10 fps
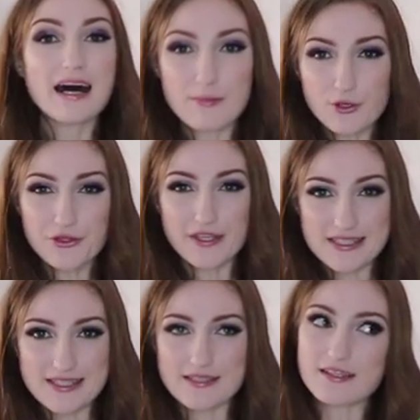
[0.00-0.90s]
I bought
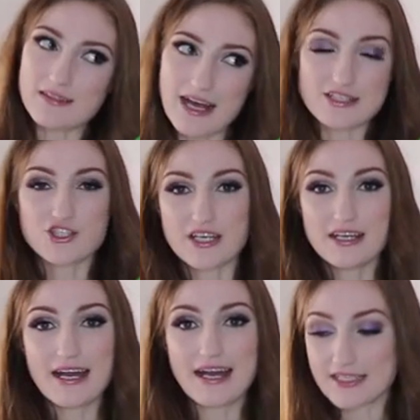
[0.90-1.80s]
this last
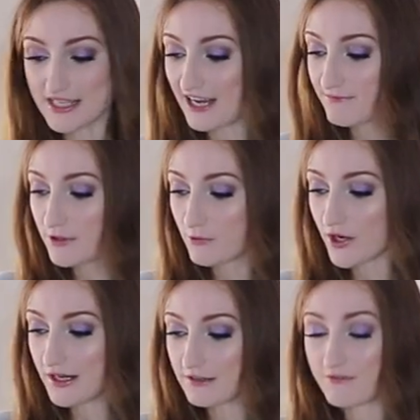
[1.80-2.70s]
year and I've been
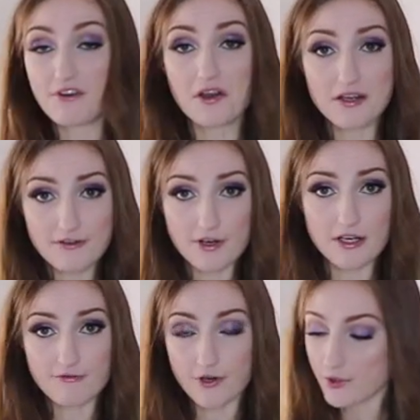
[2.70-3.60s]
wearing it very,
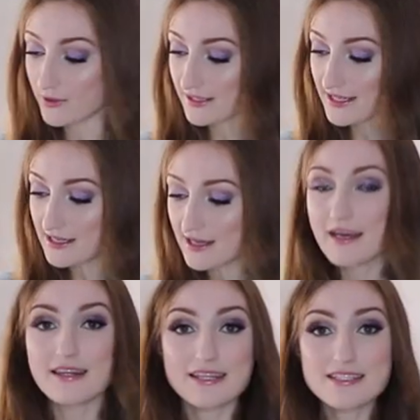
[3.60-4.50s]
very frequently.
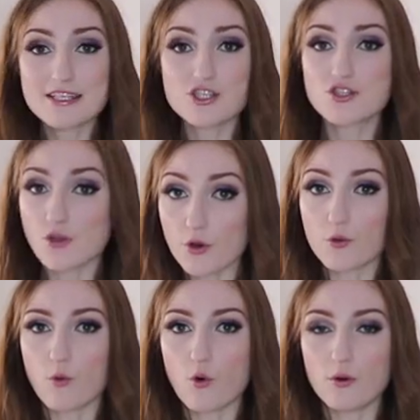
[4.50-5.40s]
This is
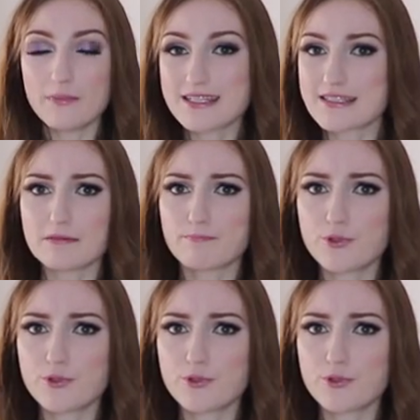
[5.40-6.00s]
so warm. It's a